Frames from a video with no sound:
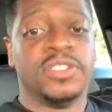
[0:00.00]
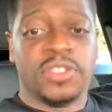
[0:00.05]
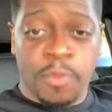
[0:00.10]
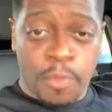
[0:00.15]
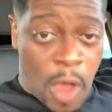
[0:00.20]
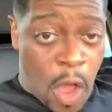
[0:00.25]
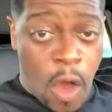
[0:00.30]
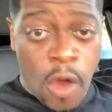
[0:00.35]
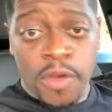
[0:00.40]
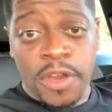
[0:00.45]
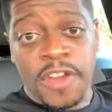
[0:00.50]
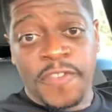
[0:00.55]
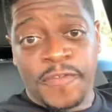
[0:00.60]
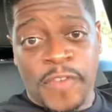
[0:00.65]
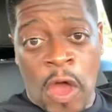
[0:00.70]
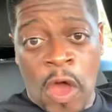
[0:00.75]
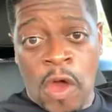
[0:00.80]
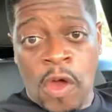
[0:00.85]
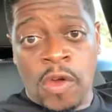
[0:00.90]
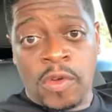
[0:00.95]
On the
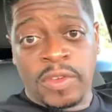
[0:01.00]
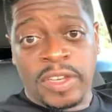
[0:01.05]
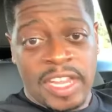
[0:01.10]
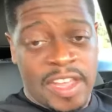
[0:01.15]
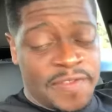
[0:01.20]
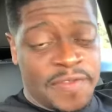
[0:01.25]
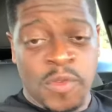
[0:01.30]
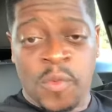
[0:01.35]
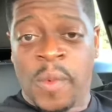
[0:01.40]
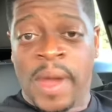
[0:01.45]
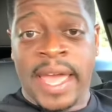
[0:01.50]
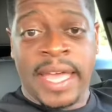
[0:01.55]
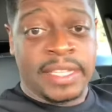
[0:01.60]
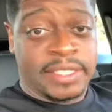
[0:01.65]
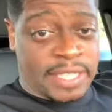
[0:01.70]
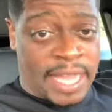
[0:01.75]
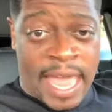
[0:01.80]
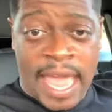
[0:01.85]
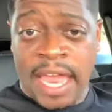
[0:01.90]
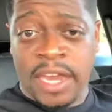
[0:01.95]
phone, lifting weights,
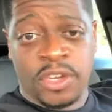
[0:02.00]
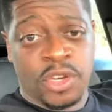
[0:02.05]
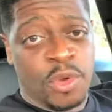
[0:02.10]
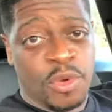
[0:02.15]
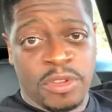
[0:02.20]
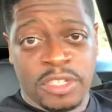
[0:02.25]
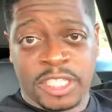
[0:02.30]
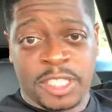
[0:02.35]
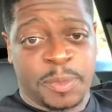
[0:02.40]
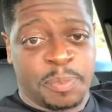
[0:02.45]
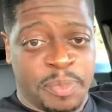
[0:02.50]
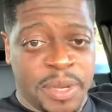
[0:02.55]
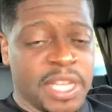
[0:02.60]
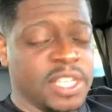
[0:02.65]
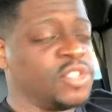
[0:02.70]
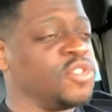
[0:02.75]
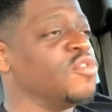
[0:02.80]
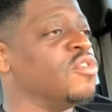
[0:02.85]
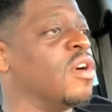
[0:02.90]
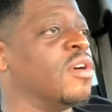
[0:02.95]
and doing split.
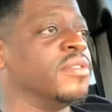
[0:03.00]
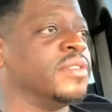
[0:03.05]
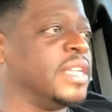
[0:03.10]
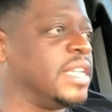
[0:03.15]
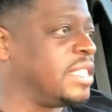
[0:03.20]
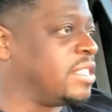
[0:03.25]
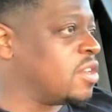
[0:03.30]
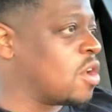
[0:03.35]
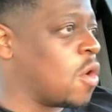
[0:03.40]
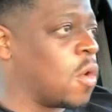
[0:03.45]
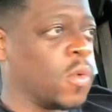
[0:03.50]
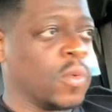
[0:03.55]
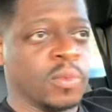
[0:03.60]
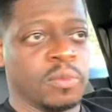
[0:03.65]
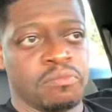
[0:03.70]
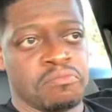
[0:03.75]
You don't need, no.